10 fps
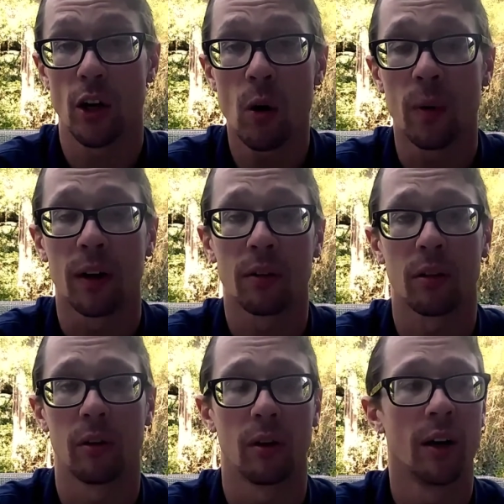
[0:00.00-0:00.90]
to go with,
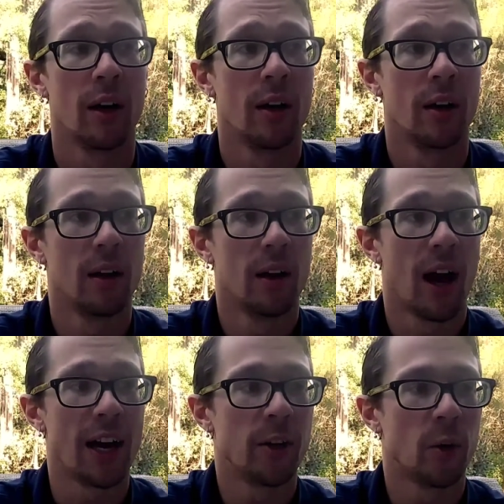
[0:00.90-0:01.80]
or
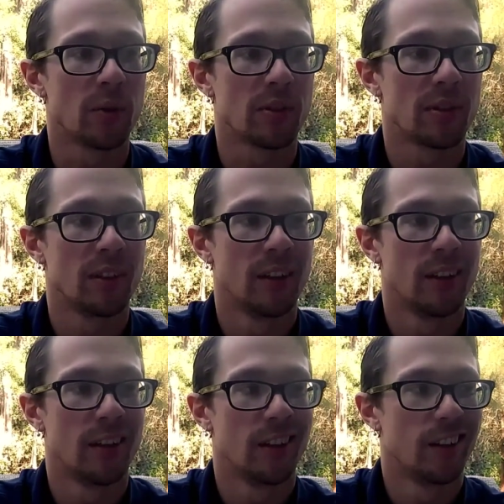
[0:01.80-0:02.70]
I don't,
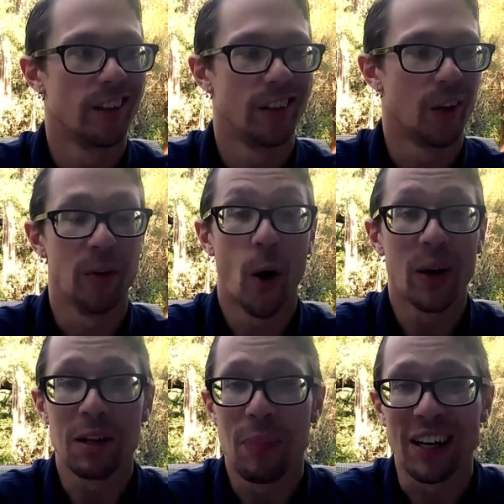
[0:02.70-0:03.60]
you know
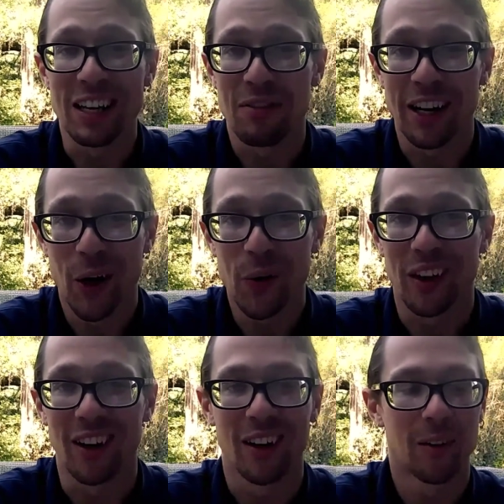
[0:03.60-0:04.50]
anybody if I go
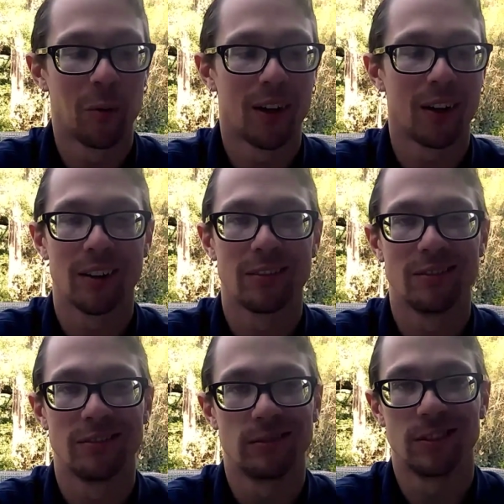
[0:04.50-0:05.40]
there. Well,
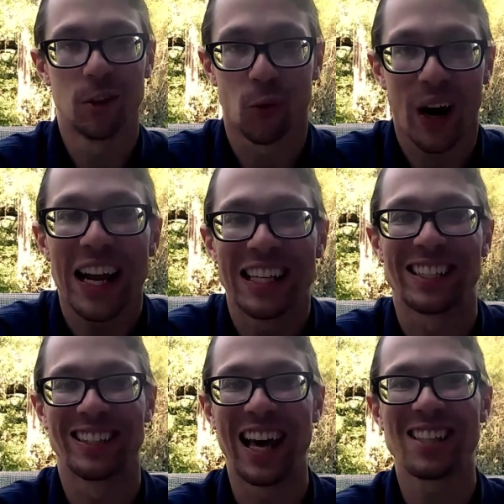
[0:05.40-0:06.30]

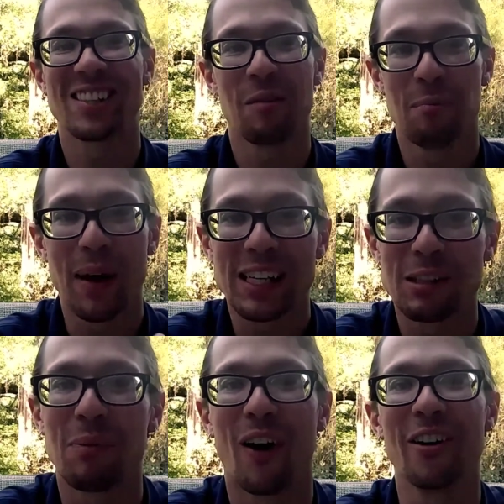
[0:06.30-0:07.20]
great. That's the
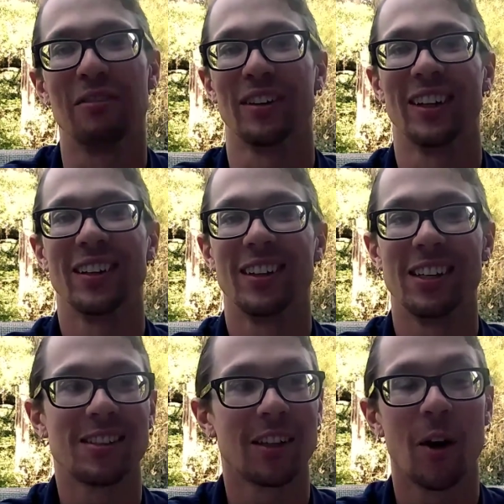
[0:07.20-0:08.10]
best part of it,
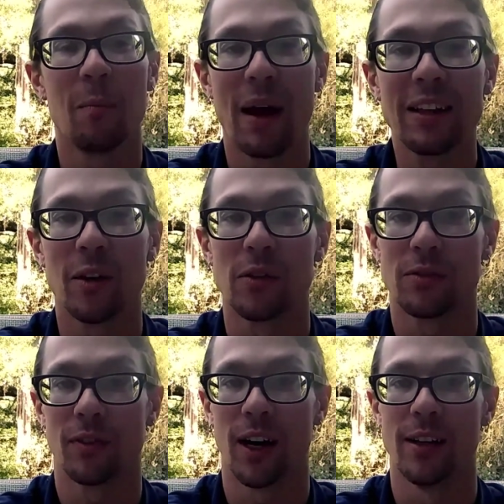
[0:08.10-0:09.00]
is to go make those
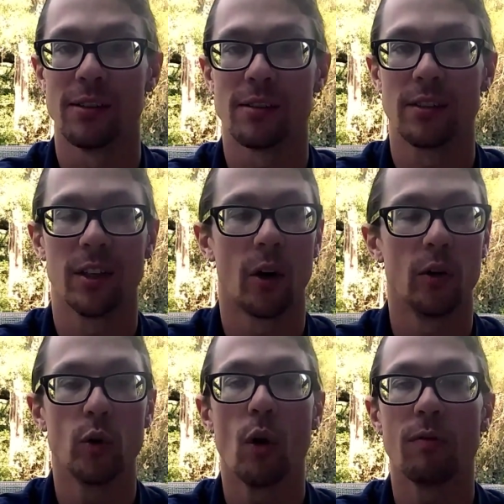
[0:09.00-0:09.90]
friends. You know,
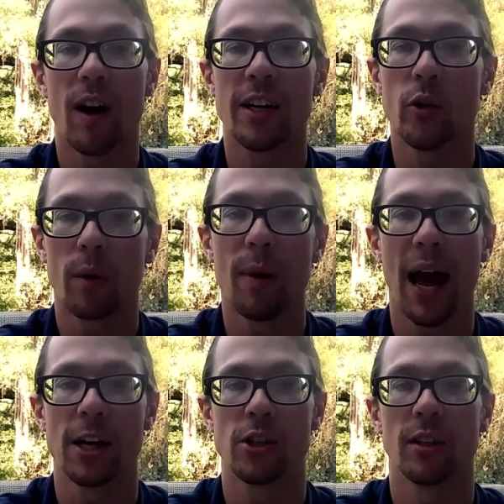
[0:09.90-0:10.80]
you go find your
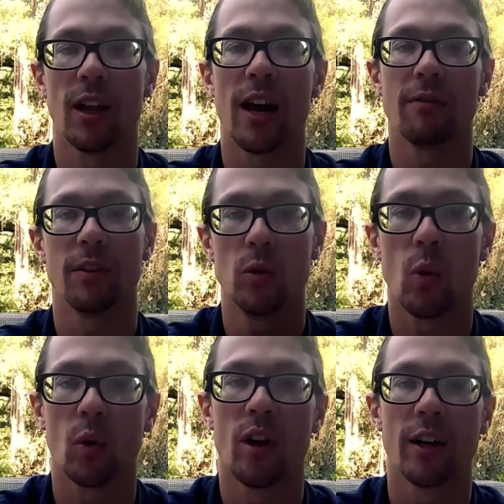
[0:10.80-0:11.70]
passion in life and you
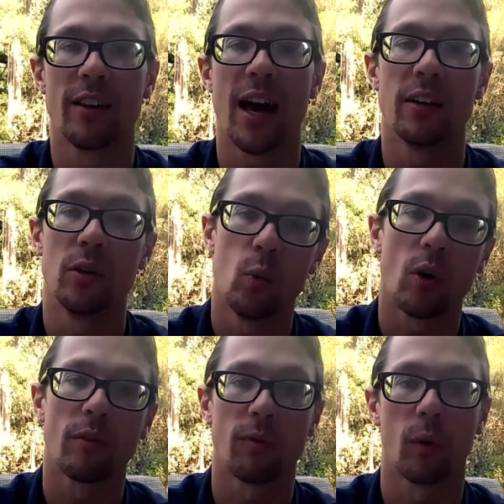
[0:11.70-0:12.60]
hold on to that and you
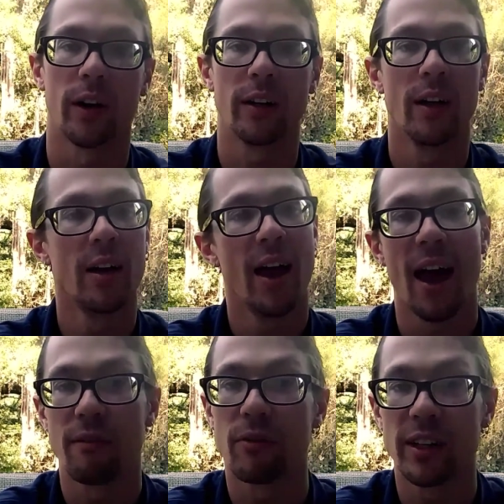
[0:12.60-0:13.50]
work for it
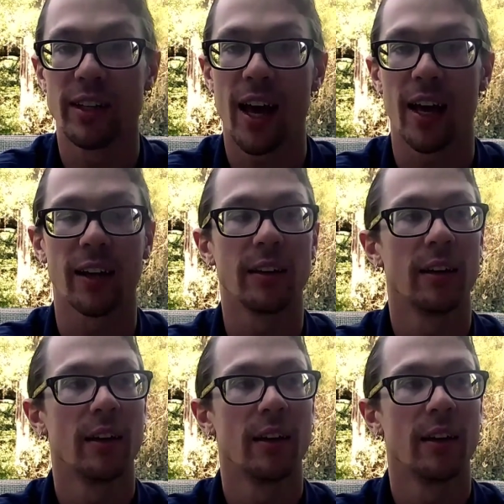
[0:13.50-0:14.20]
every day,